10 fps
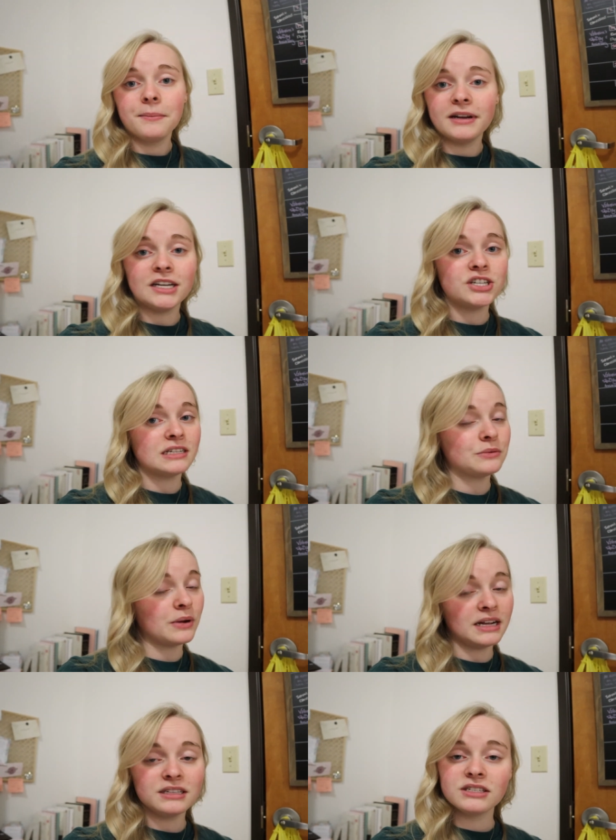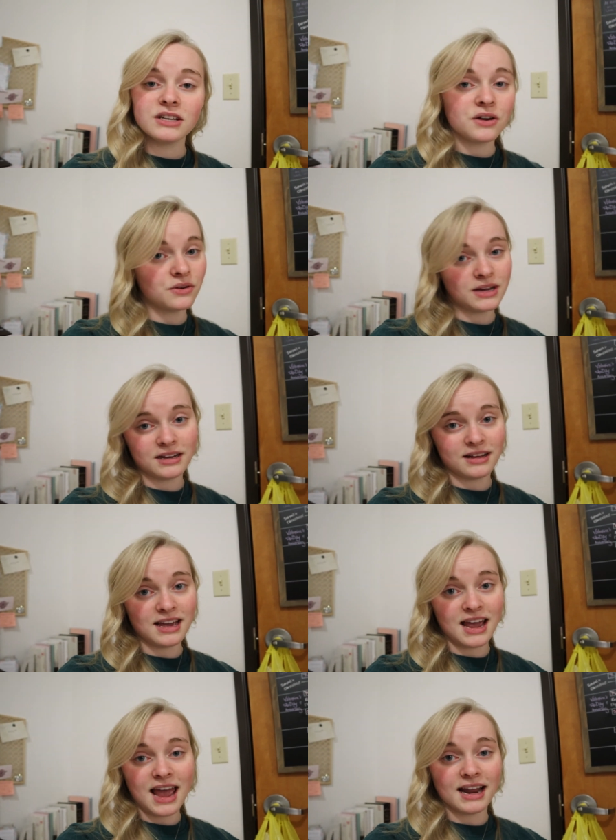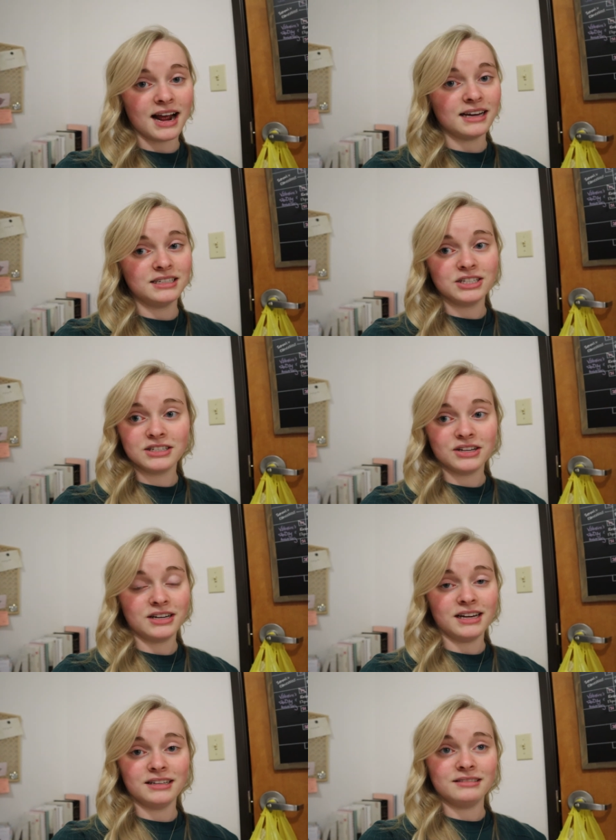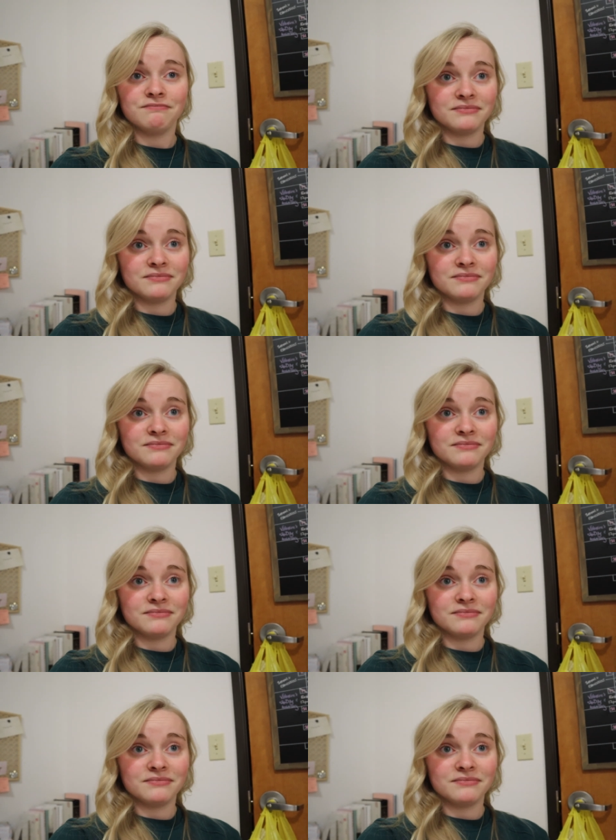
but it just went so quickly and I just couldn't,